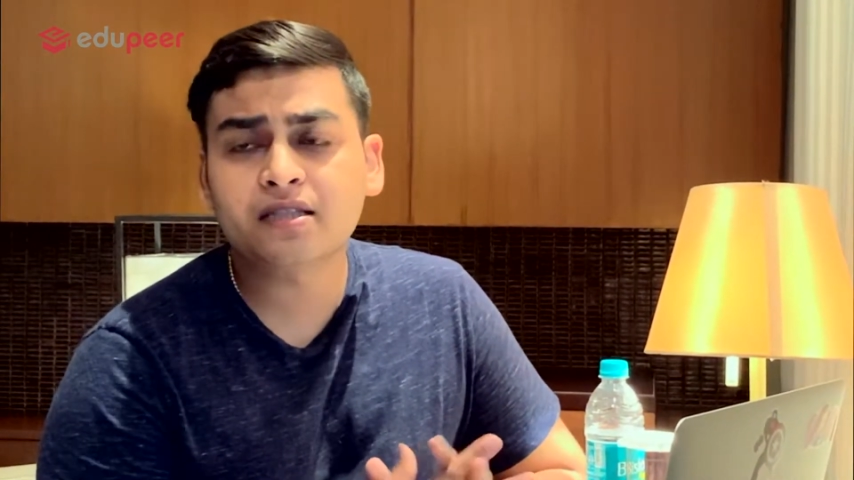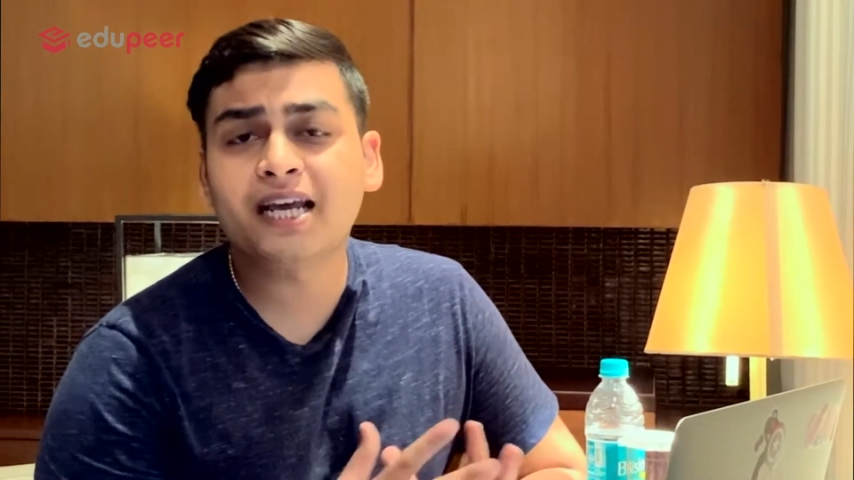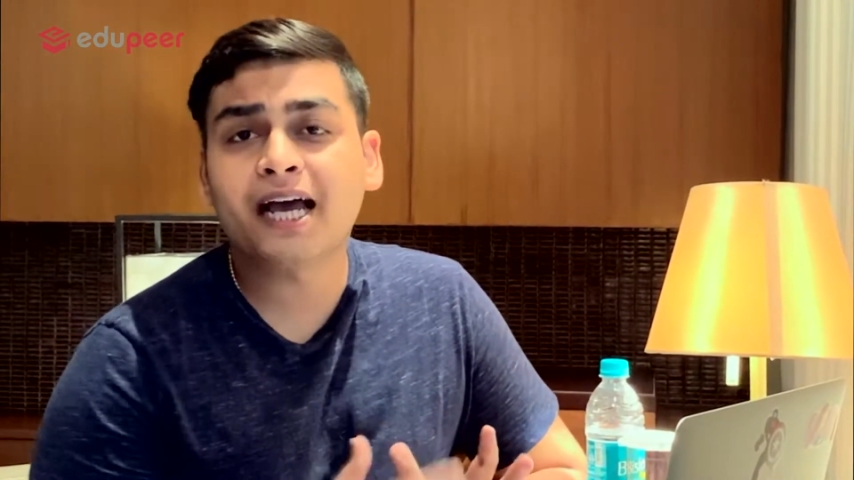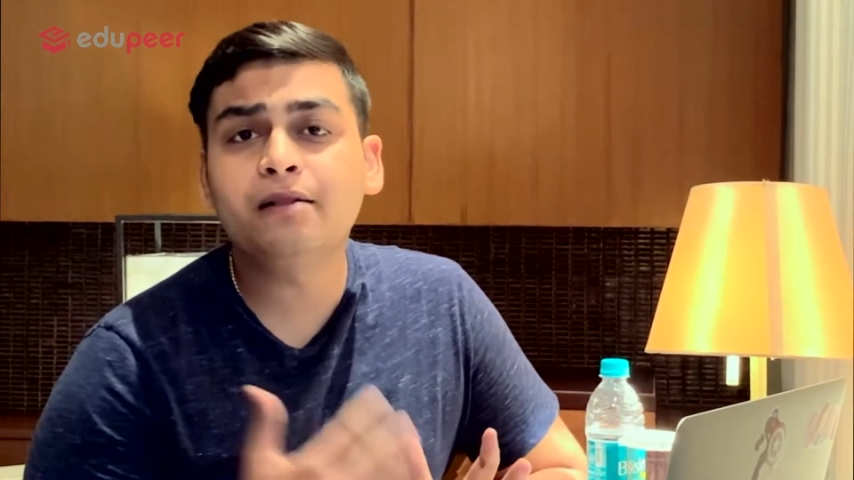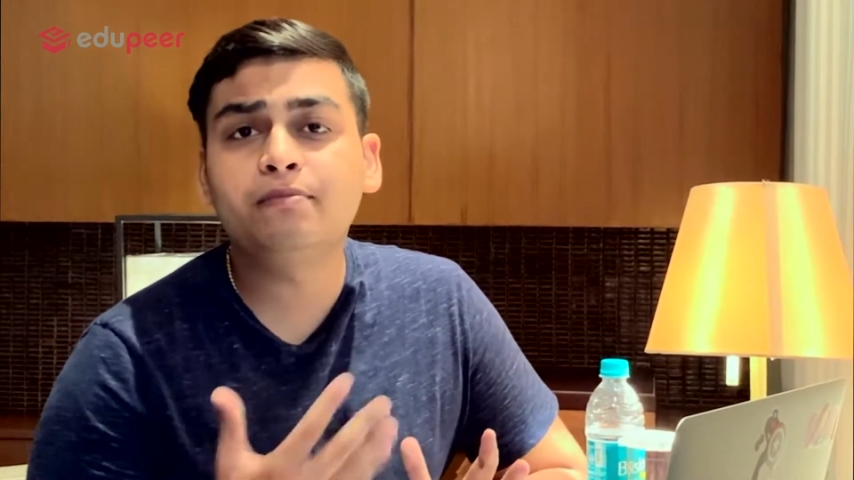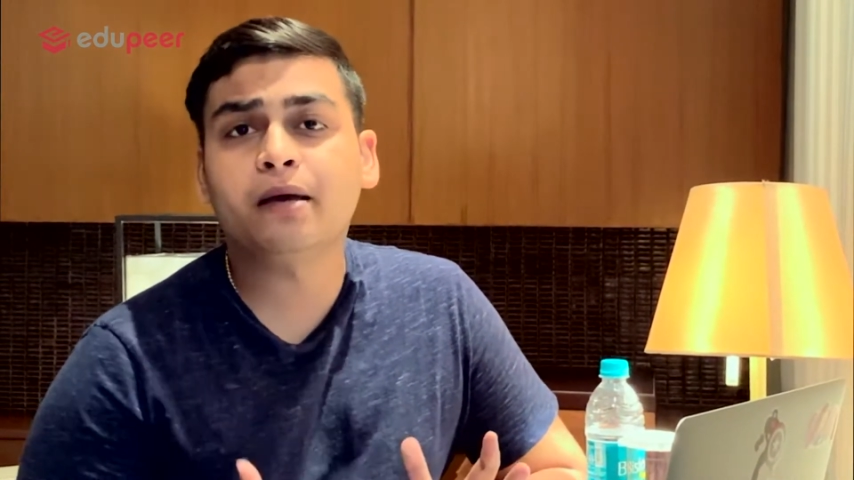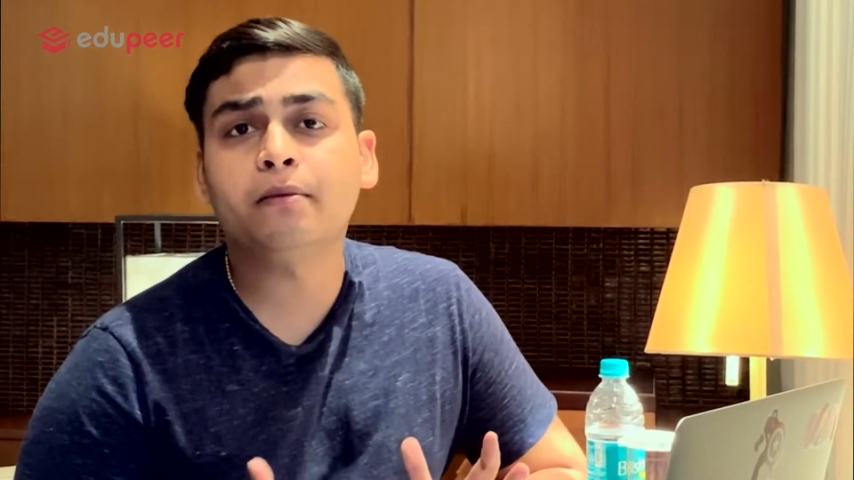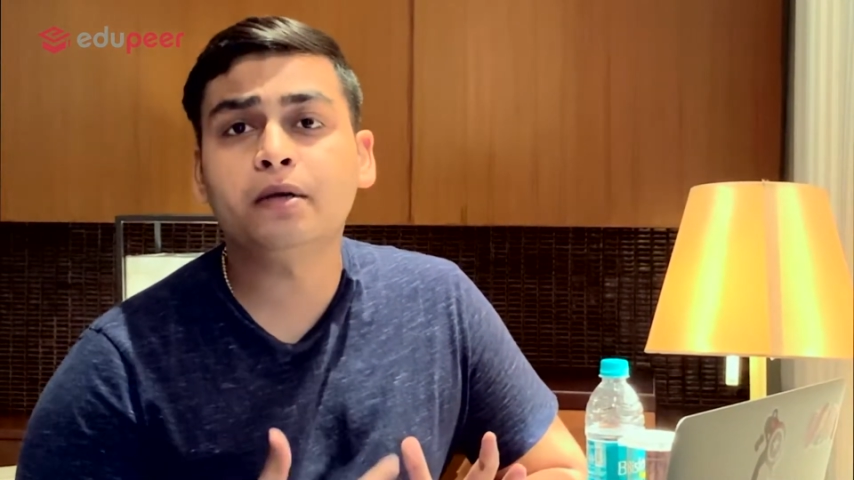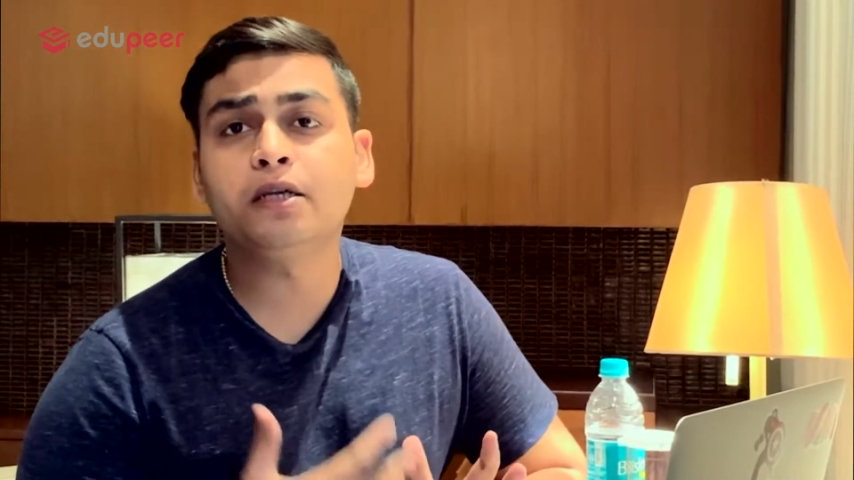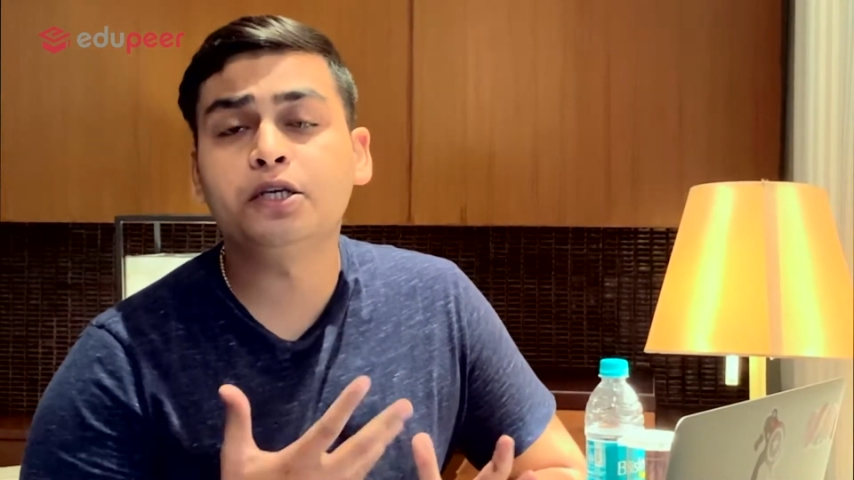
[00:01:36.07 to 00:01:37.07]
and help them
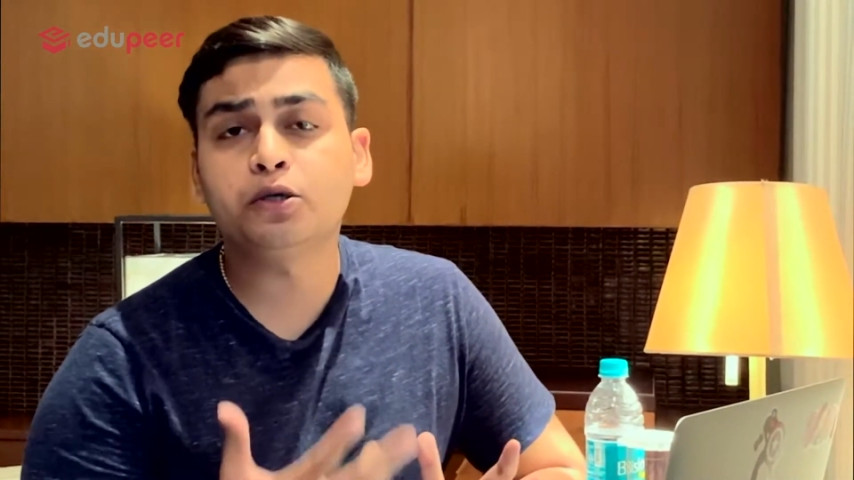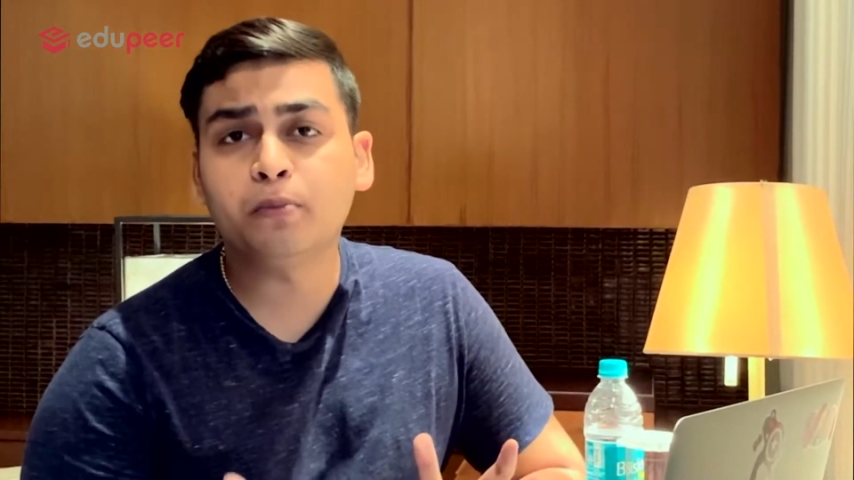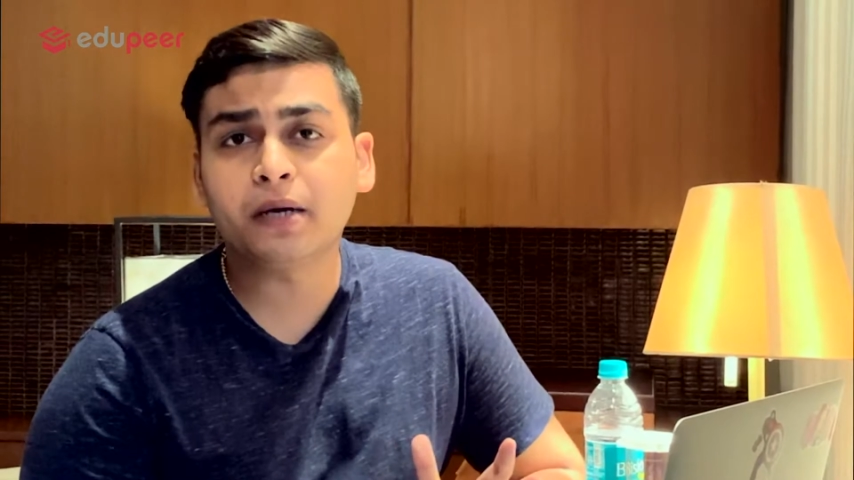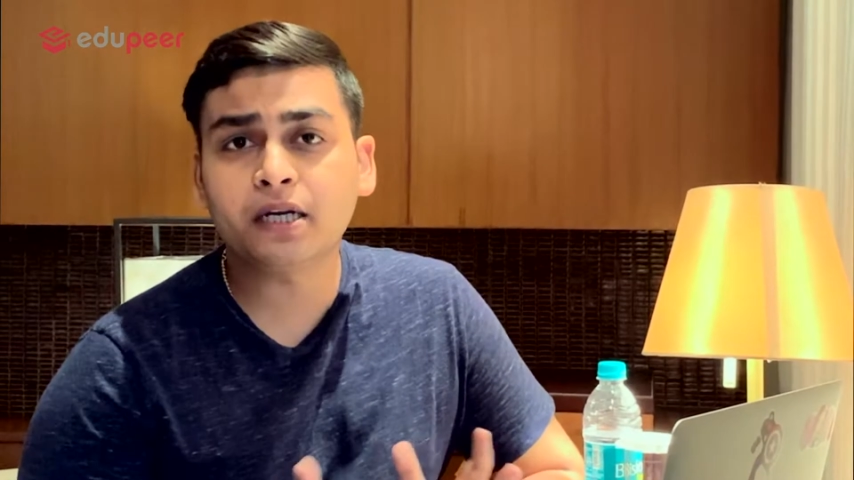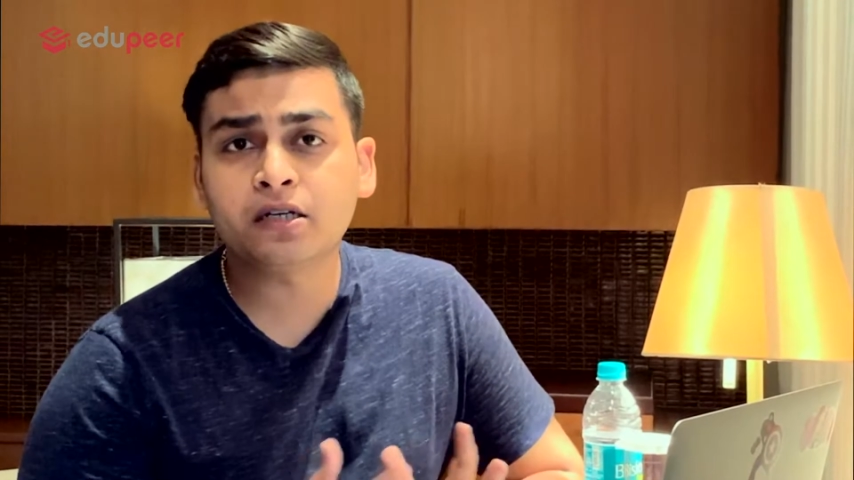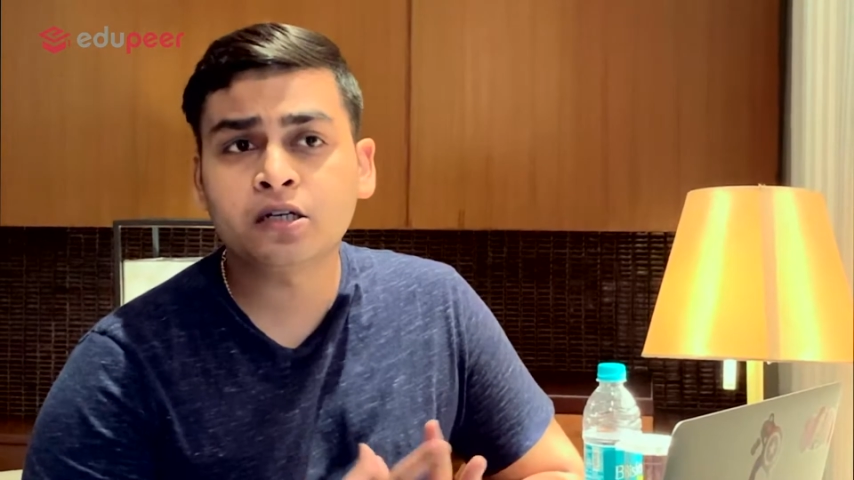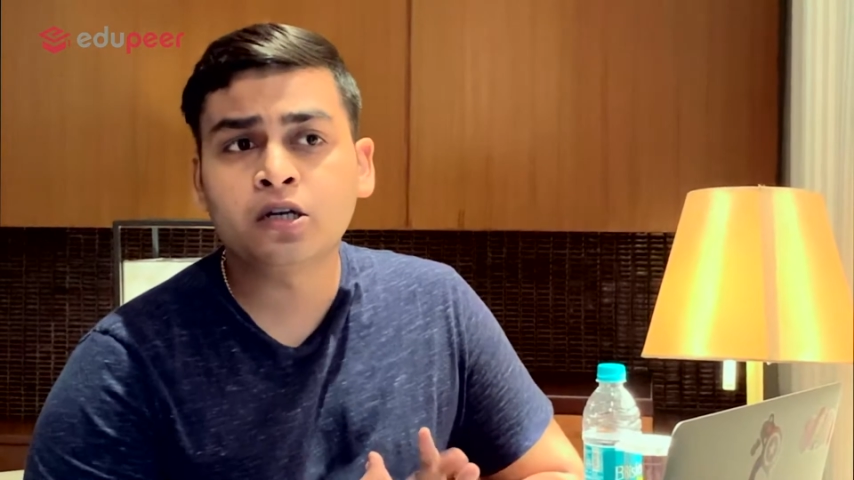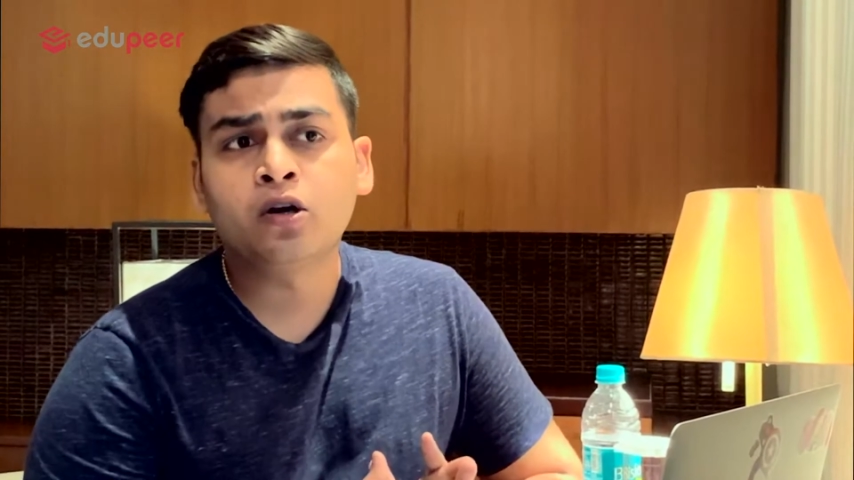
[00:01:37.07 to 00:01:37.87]
incubate